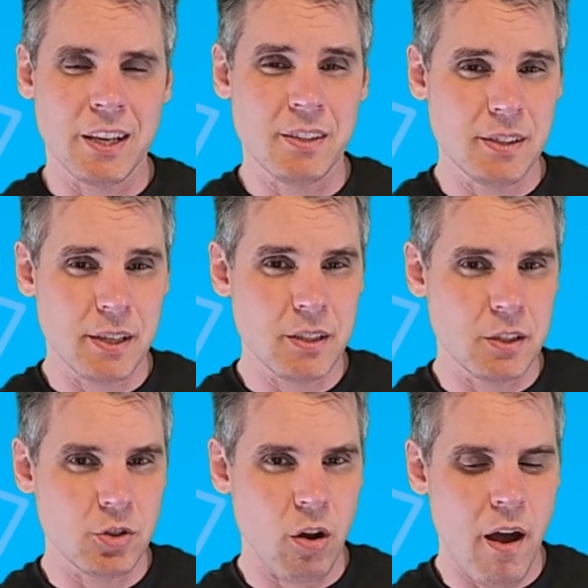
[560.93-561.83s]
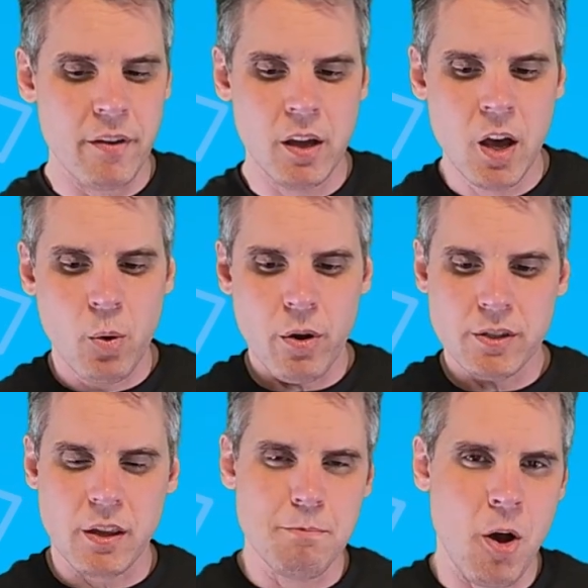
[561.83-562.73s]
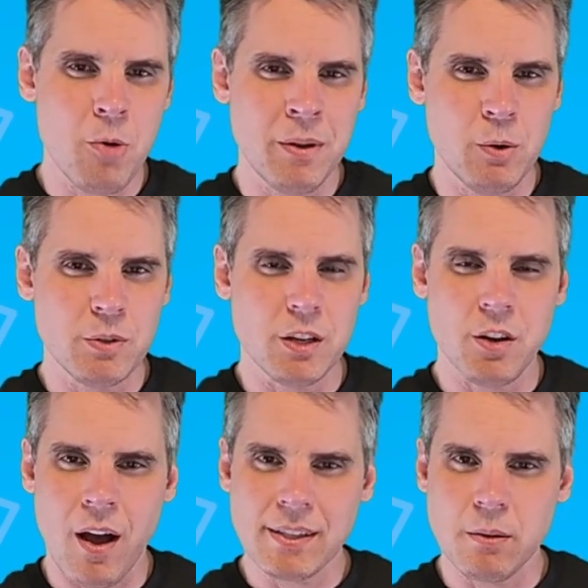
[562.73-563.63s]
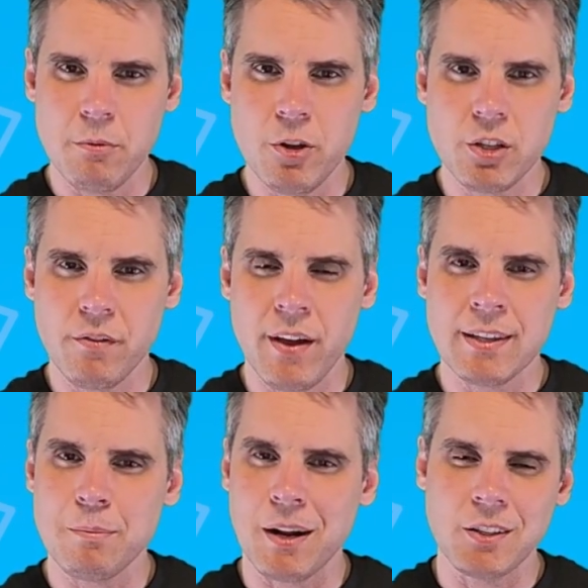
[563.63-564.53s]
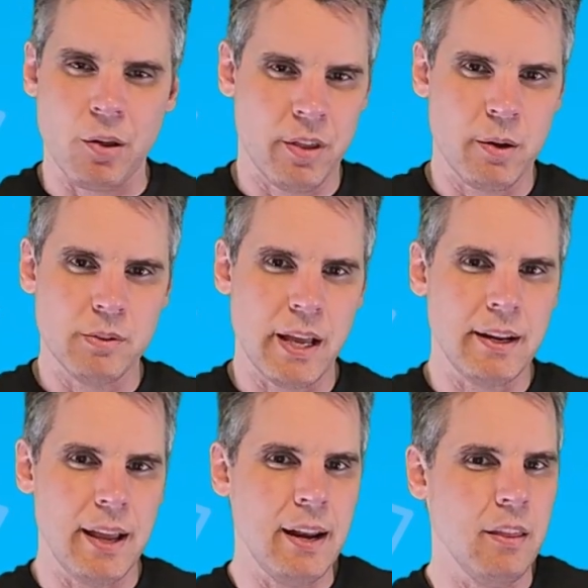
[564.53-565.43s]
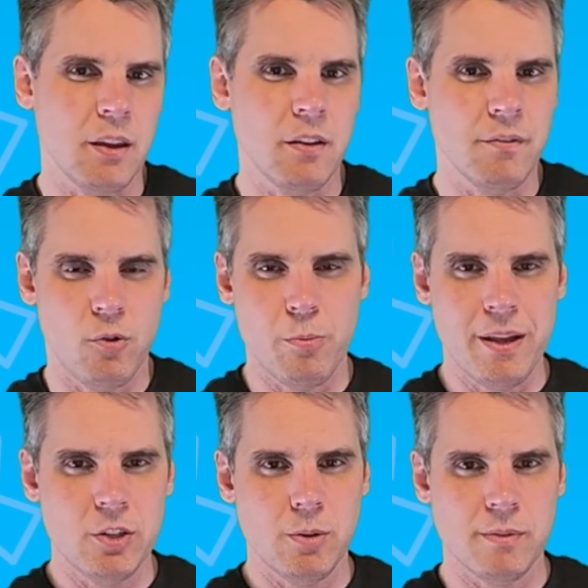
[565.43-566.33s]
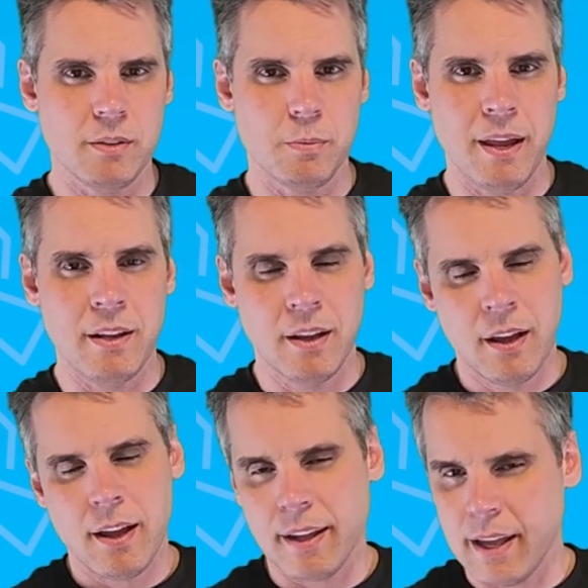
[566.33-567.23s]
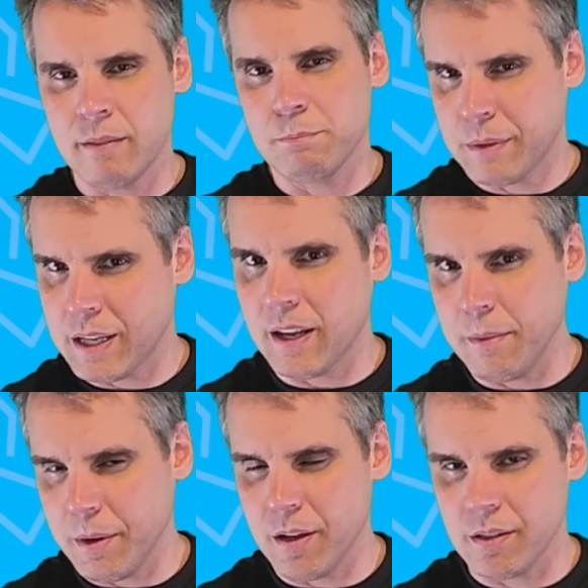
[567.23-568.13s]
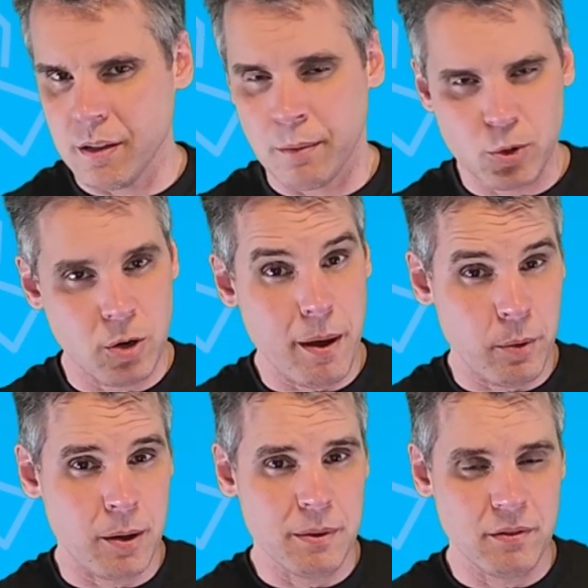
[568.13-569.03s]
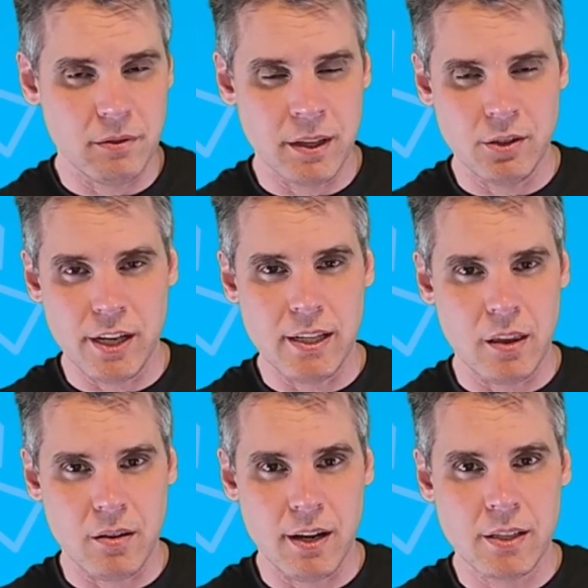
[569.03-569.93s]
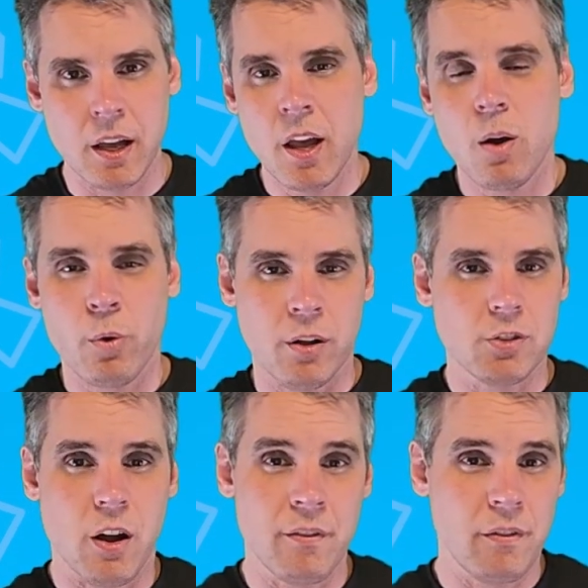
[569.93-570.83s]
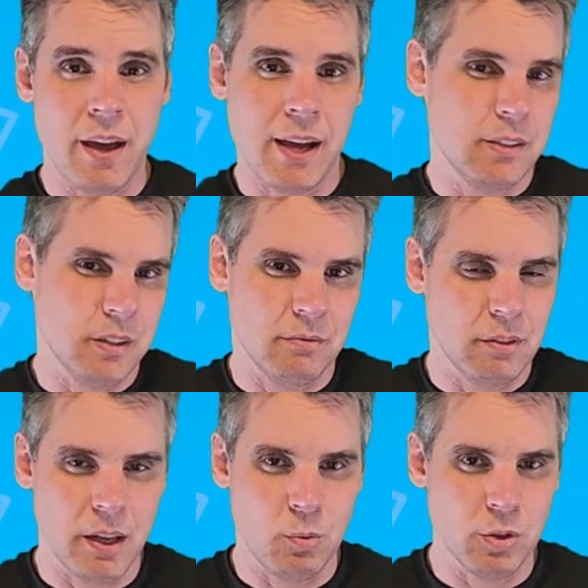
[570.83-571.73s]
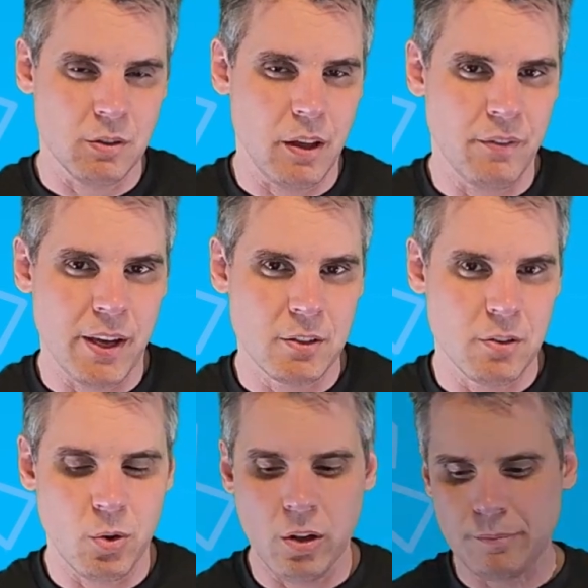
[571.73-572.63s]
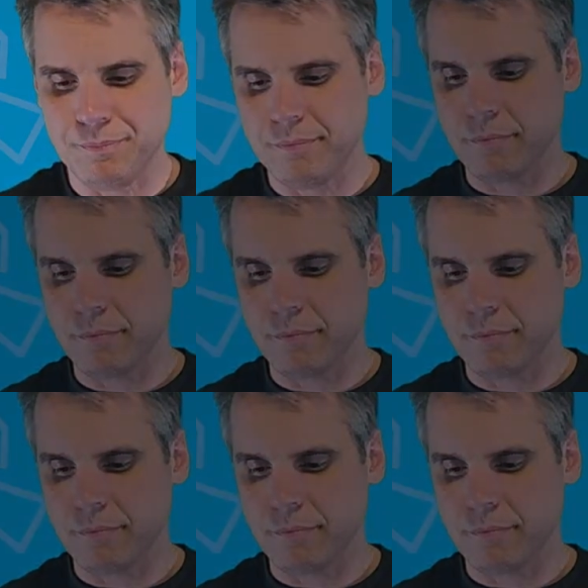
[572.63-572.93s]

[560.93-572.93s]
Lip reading: consistent driver, whereas at the moment it was a nice immersion factor, but I don't think it was adding anything for me in terms of speed. Again, particularly because, and I'm talking about when I'm in GT3s, when I was driving V8s, it wasn't a factor at all.